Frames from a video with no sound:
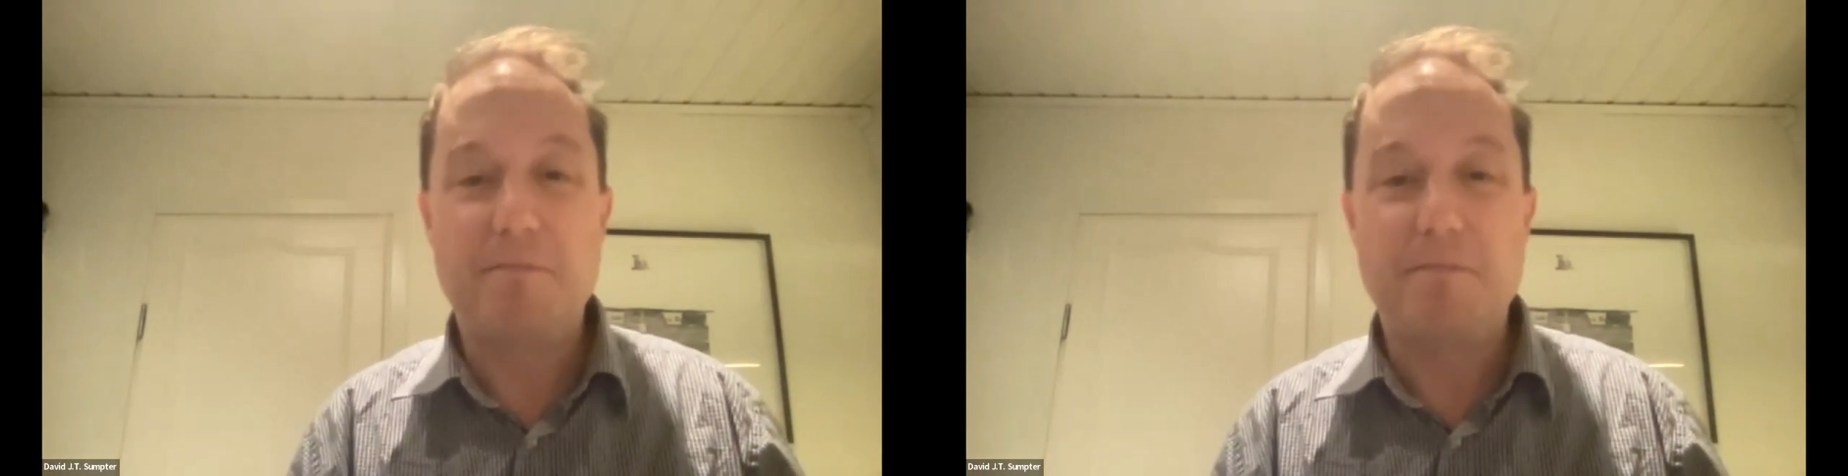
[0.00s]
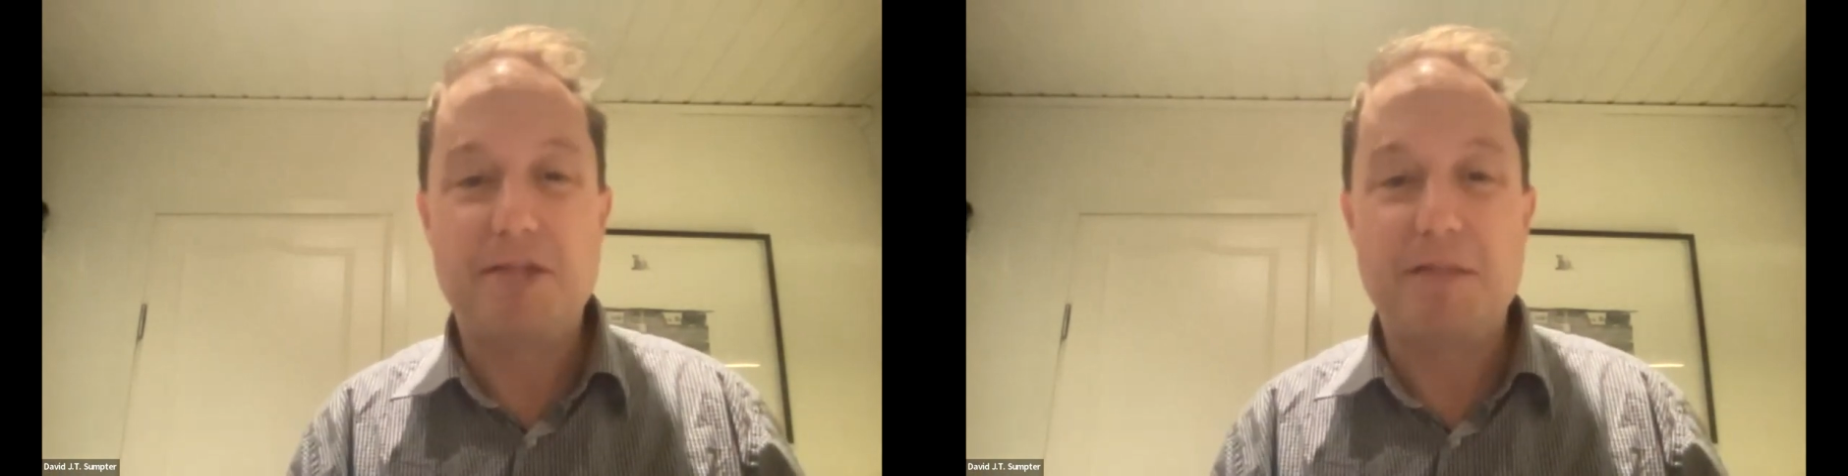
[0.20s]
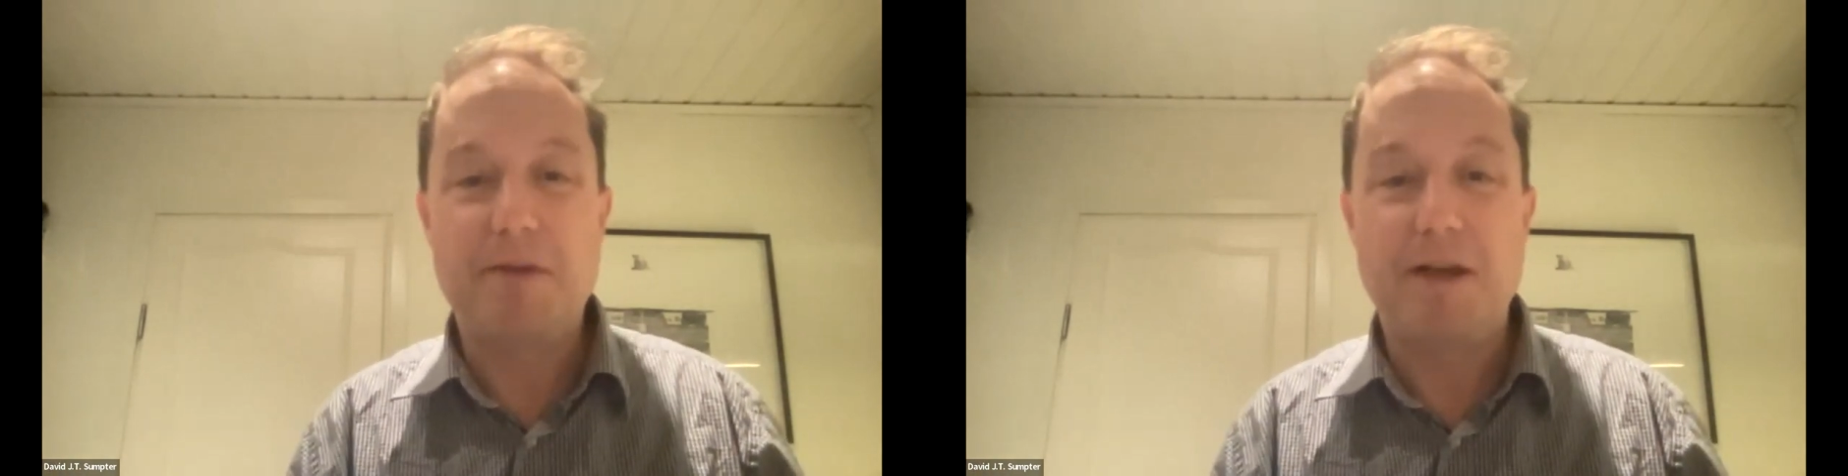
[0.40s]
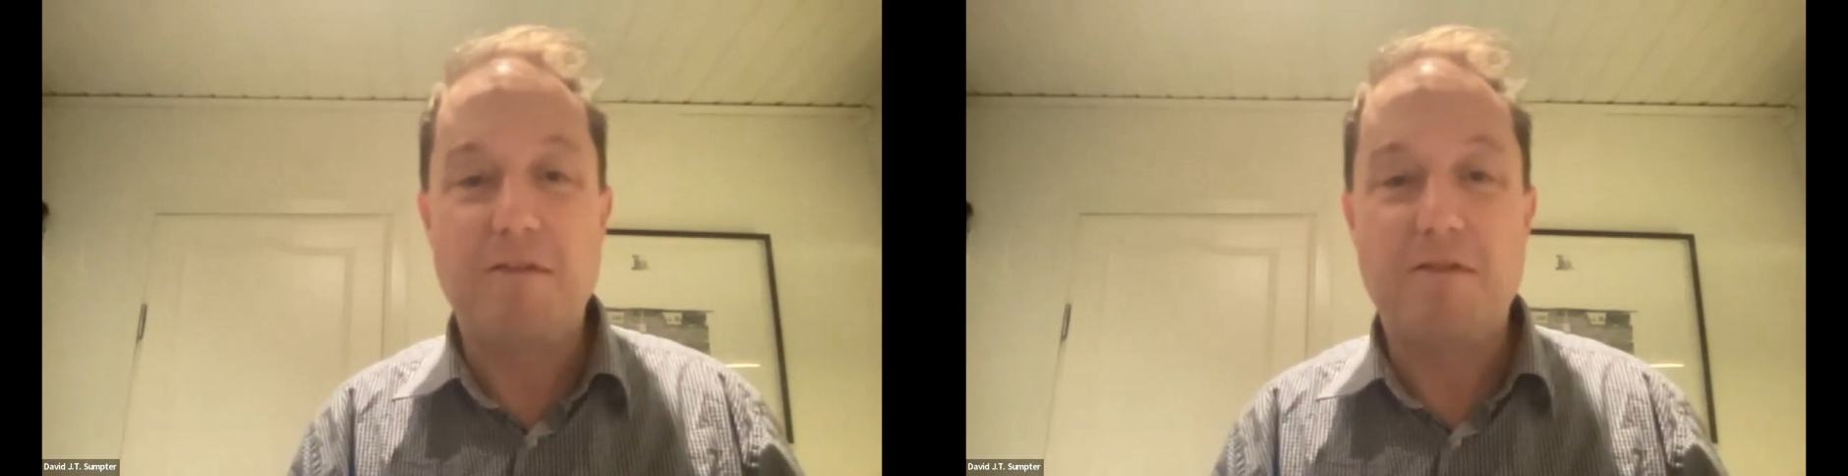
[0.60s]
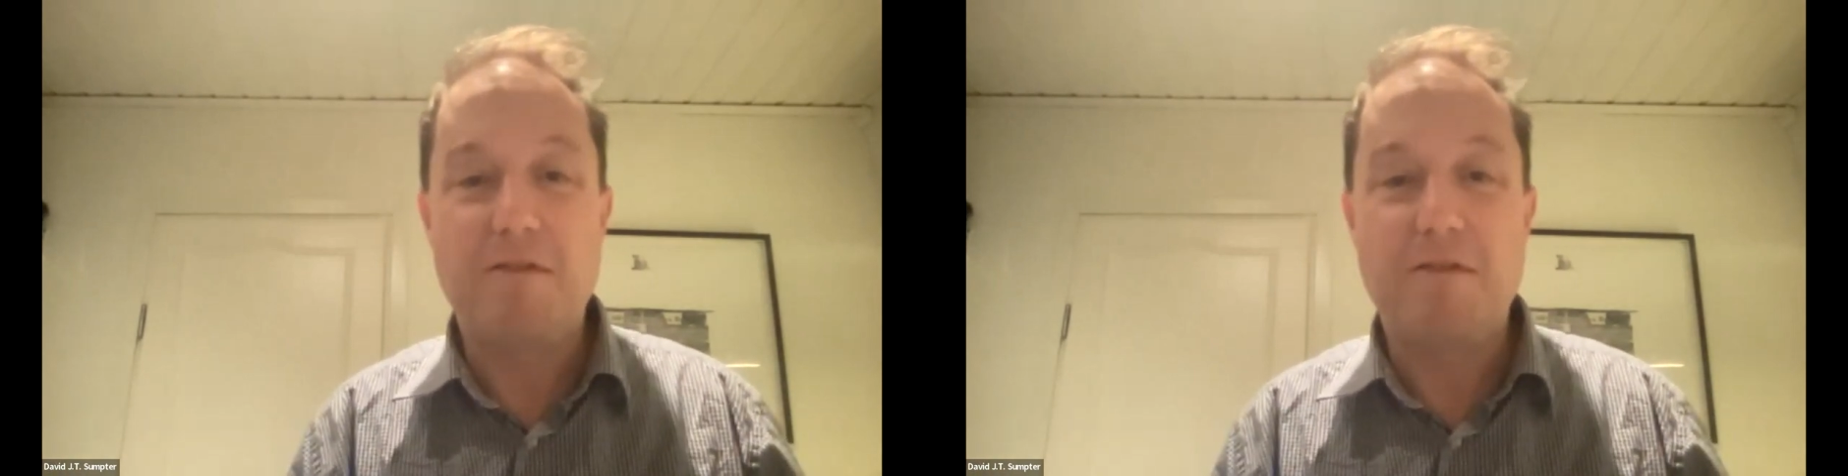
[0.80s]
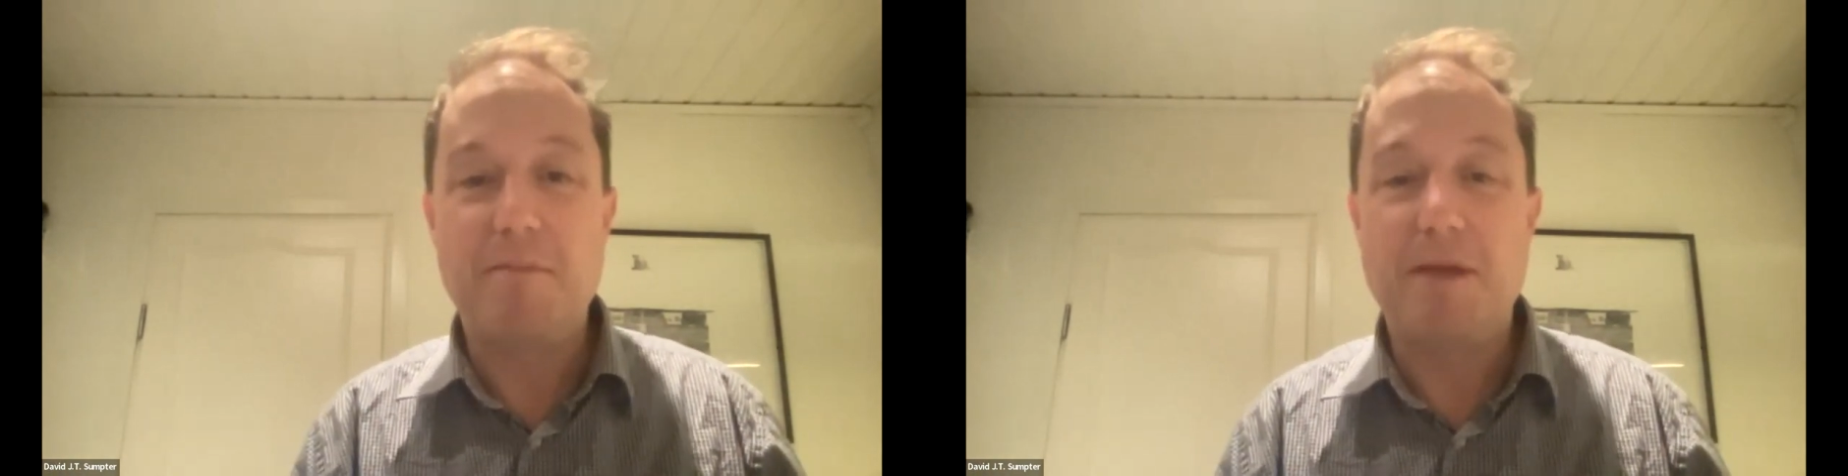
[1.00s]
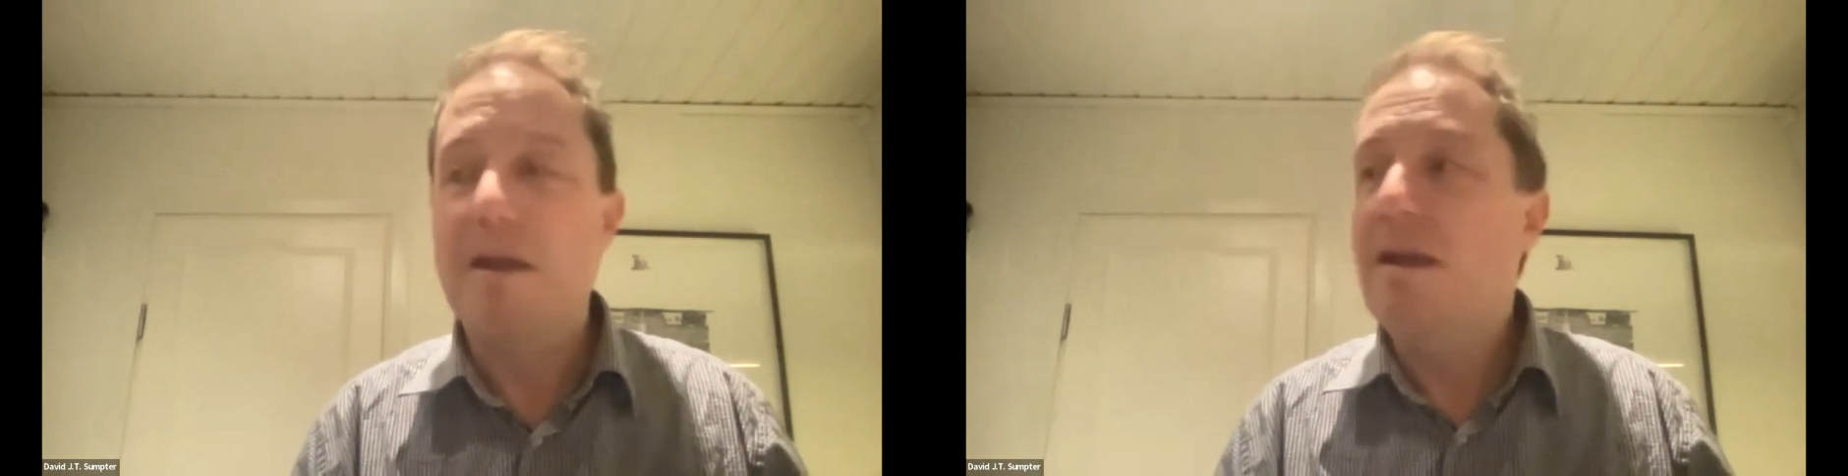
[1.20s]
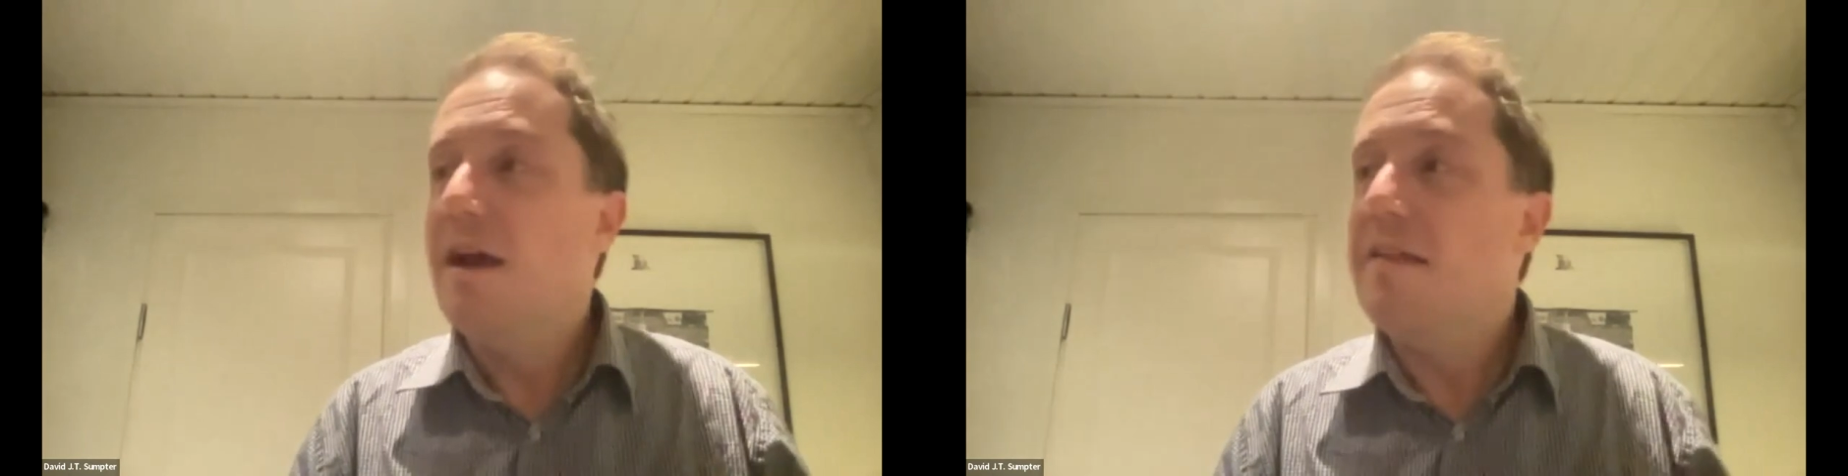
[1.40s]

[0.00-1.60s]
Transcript: a sim simple algorithm.